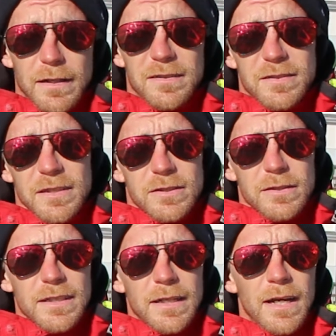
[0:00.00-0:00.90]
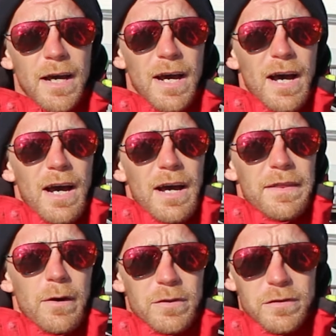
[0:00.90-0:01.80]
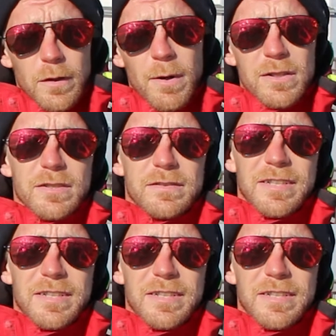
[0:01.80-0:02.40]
Essentially, there was so much